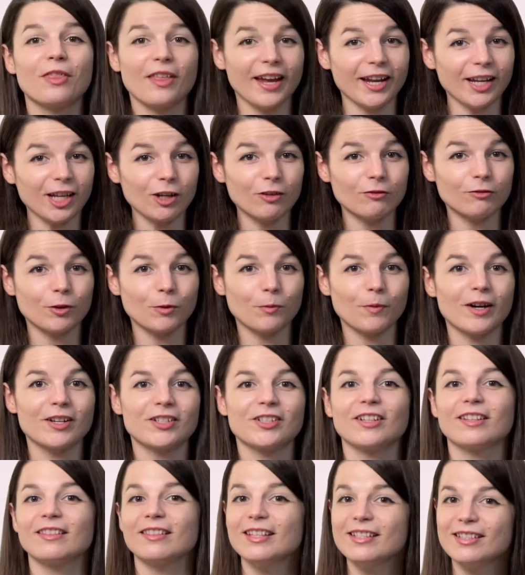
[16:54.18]
thank you for
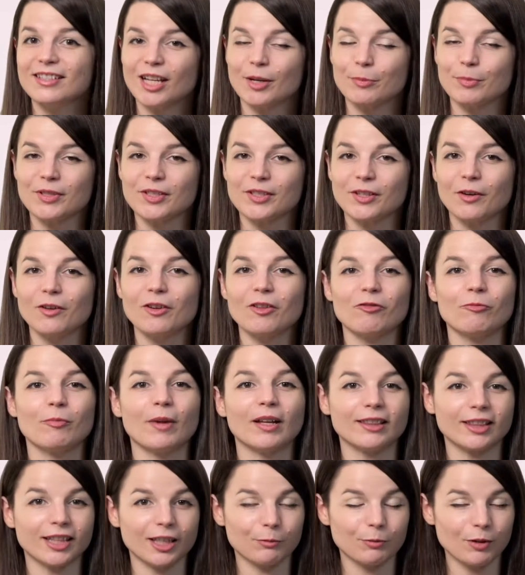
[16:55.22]
watching this episode of
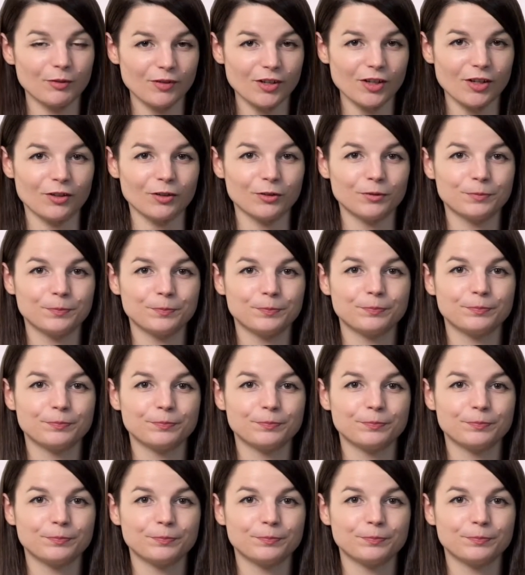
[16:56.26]
Monthly Review.